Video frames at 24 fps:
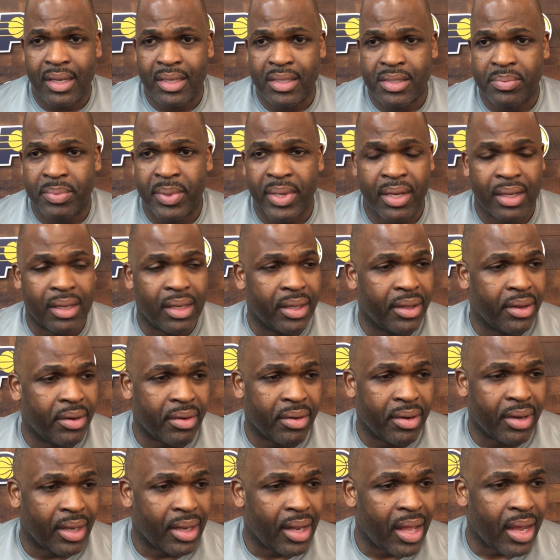He's been a
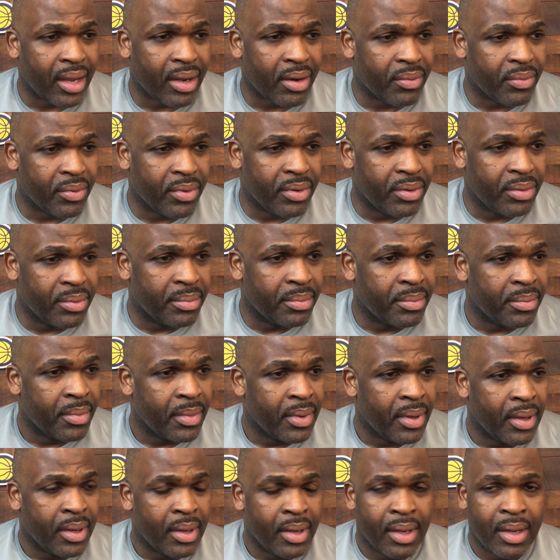leader in the locker room
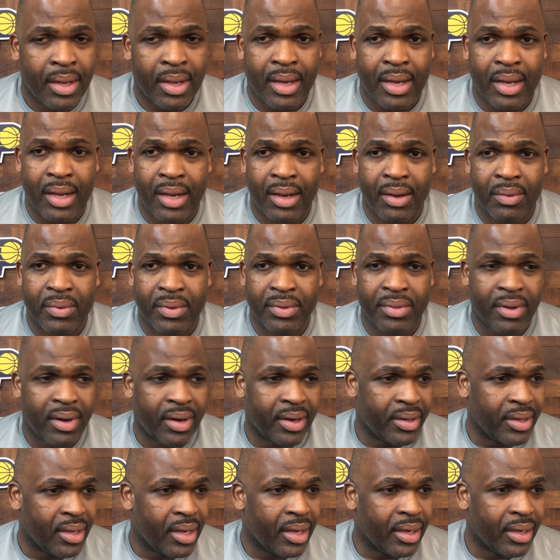with
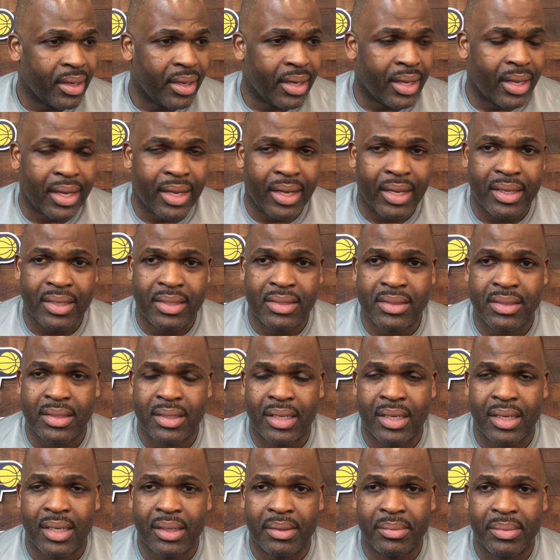our young guys,
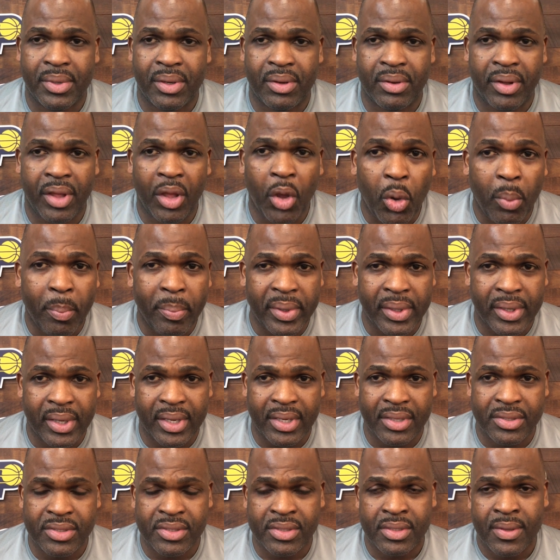helping
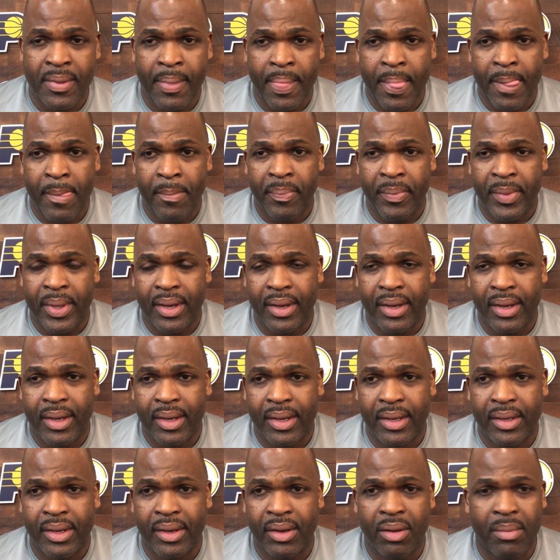us,
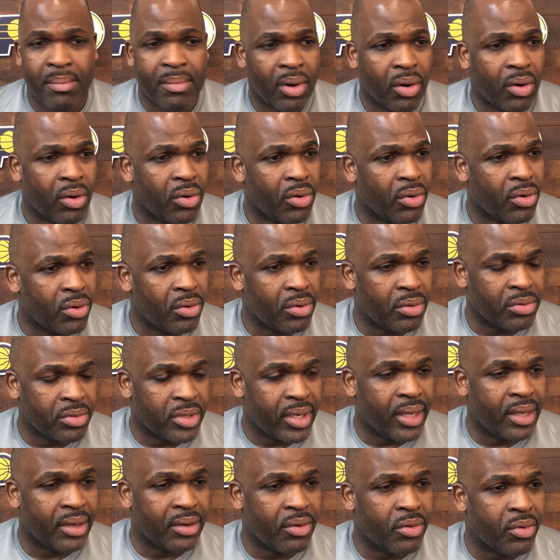mold
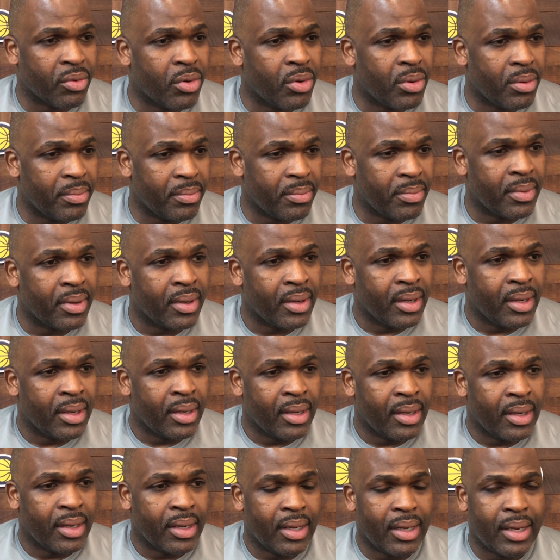and groom.
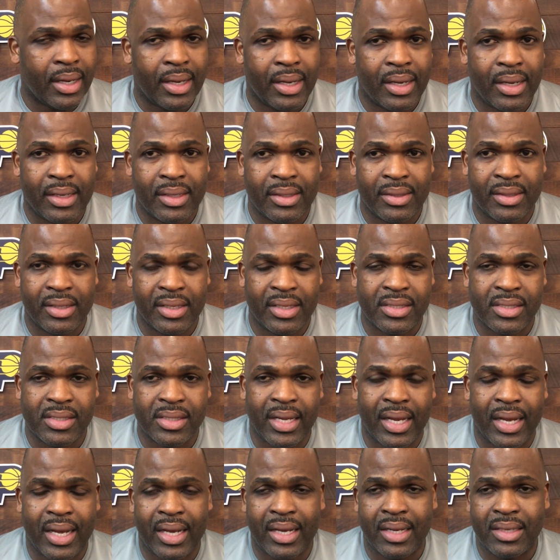
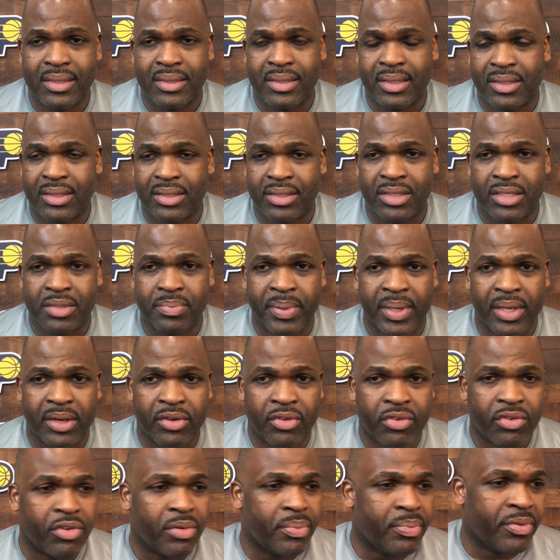These guys, and just been
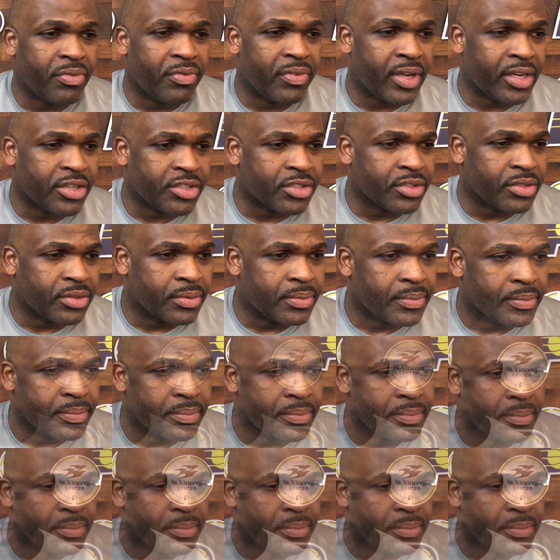a true professional.